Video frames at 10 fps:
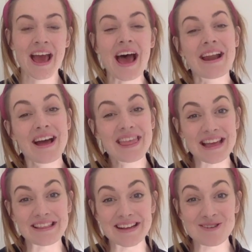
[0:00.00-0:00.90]
And I think
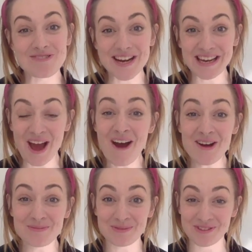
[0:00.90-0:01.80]
that's a really
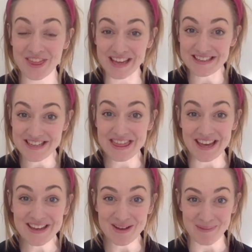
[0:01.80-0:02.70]
hopeful thing to
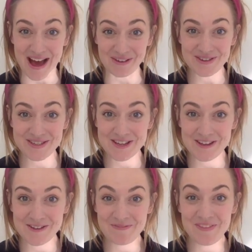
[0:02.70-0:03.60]
think about.
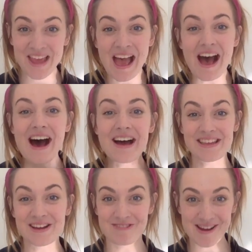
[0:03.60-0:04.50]
I
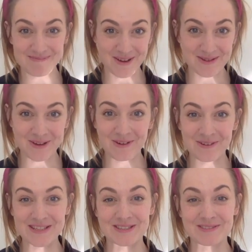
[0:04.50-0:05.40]
think rainbows are
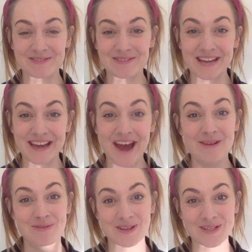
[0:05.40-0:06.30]
always really
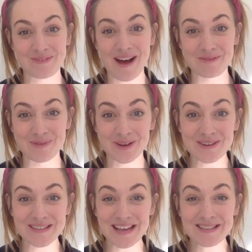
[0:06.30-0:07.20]
hopeful as well
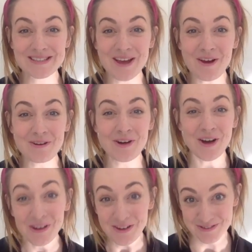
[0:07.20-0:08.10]
because they're so
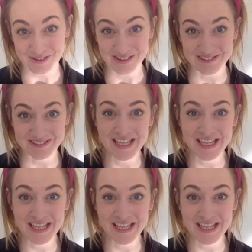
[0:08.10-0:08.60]
colourful.